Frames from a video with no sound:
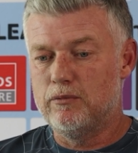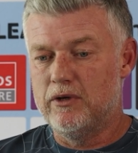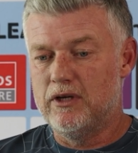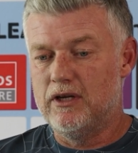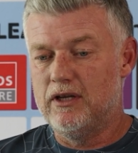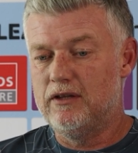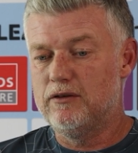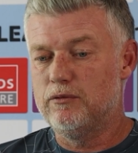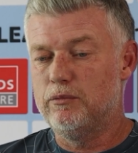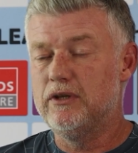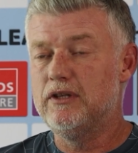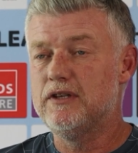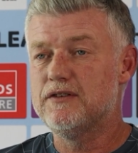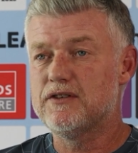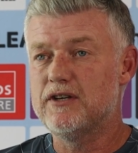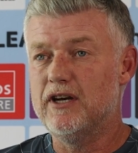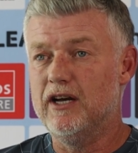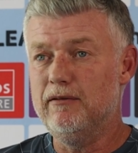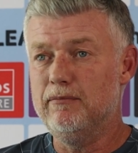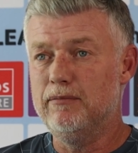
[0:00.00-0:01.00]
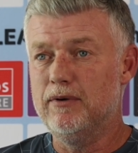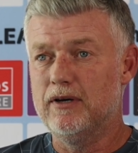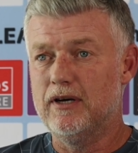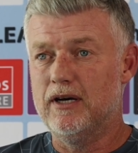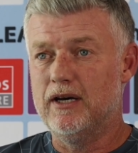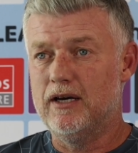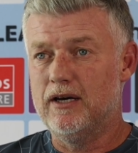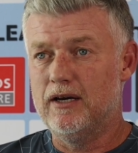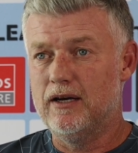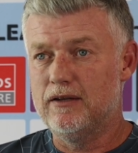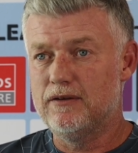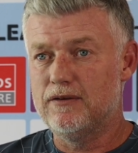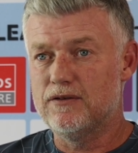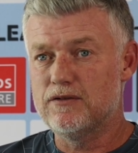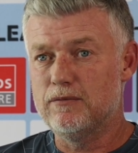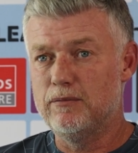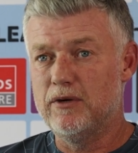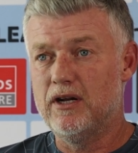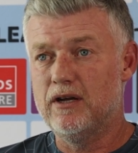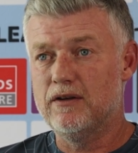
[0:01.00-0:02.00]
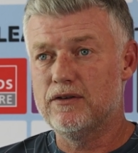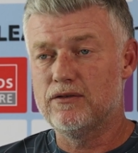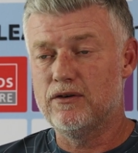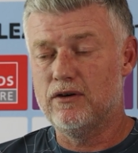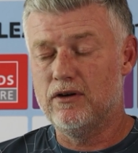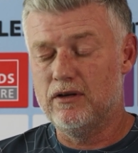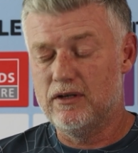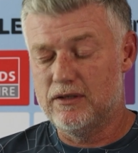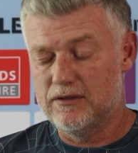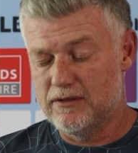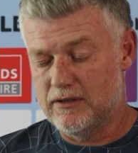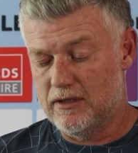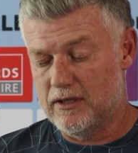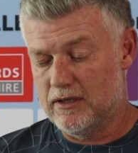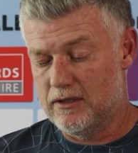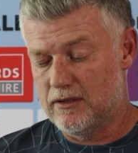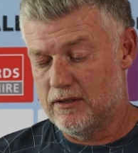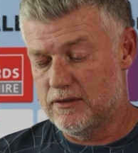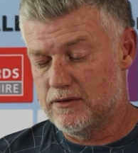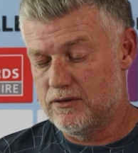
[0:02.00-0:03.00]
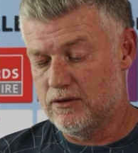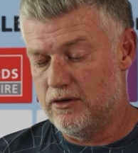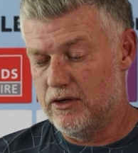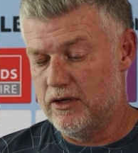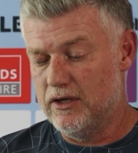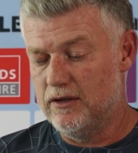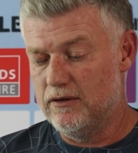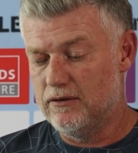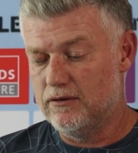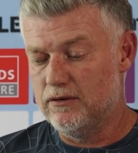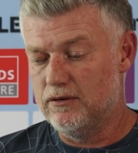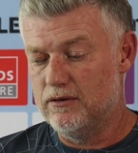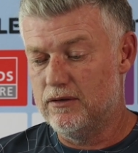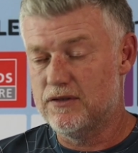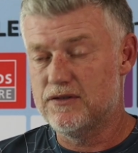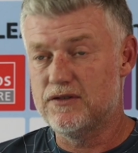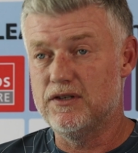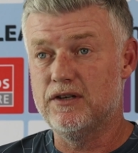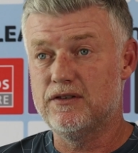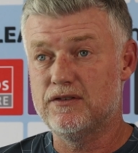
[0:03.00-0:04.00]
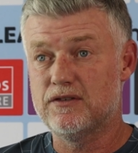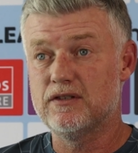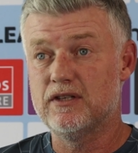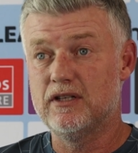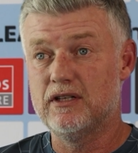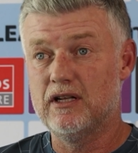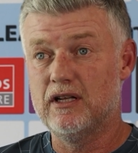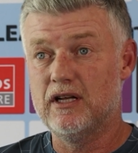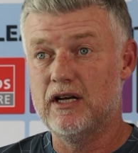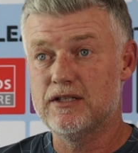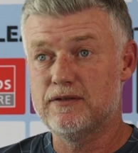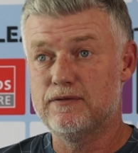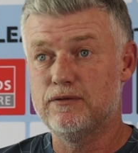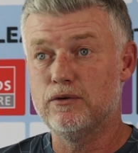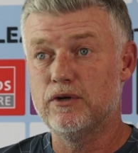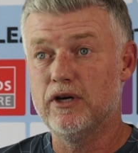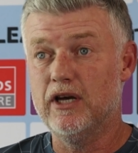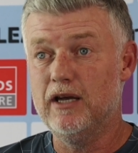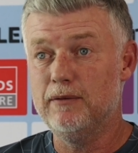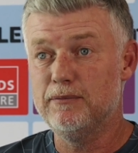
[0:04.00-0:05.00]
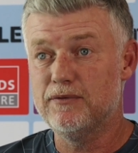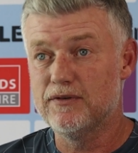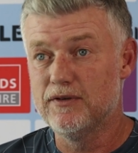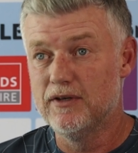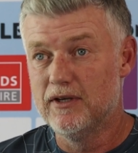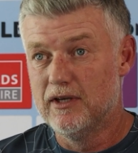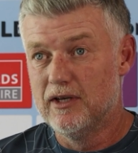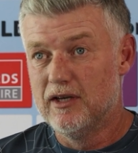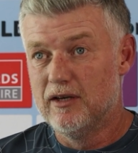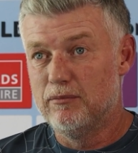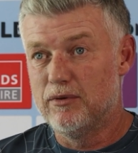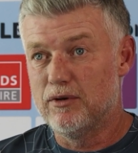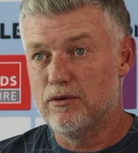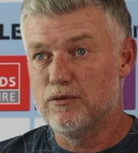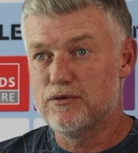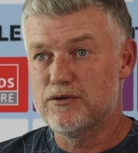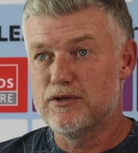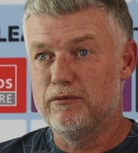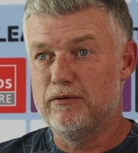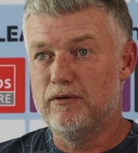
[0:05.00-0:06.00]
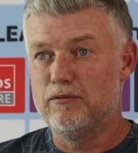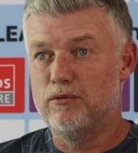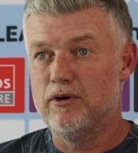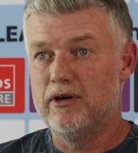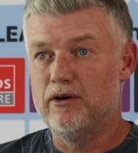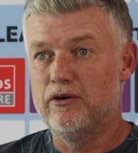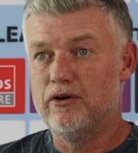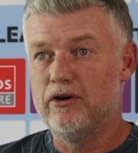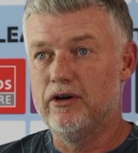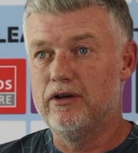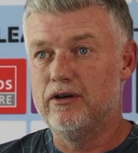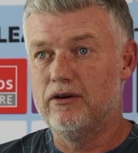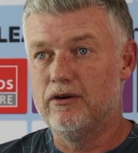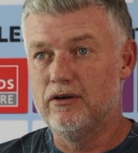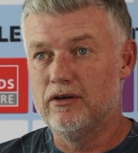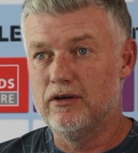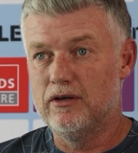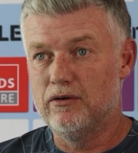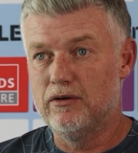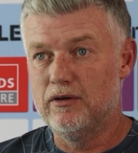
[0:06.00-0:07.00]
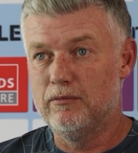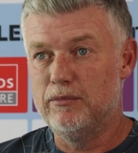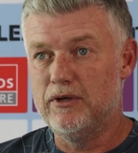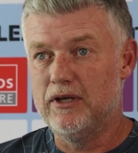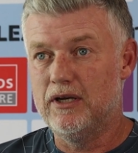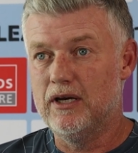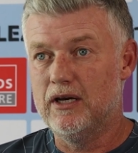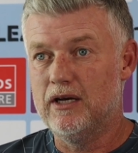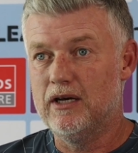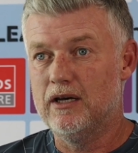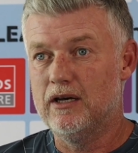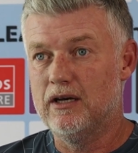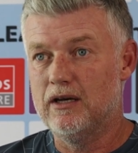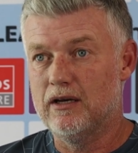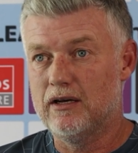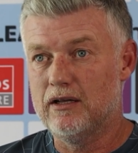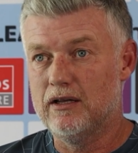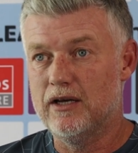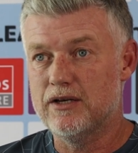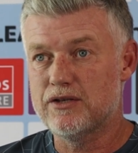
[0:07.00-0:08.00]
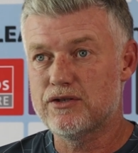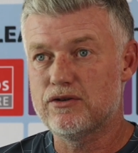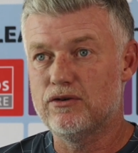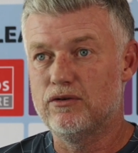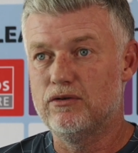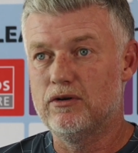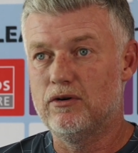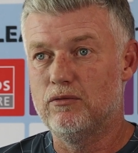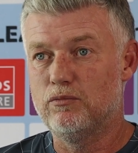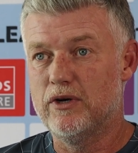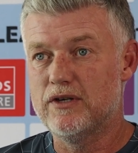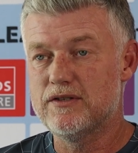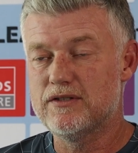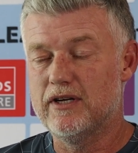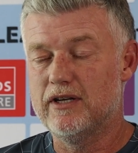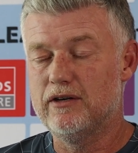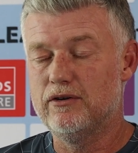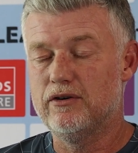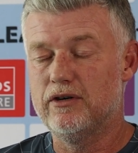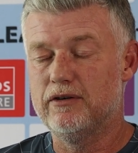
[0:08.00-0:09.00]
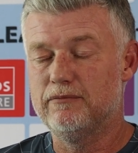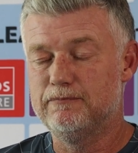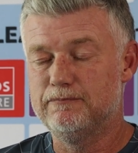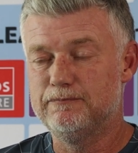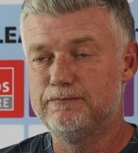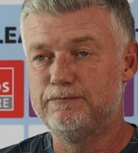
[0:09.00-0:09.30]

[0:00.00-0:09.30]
need to win this game to cement the side into the 6 in the last 4 games, but also with one eye on a big clash on Wednesday night.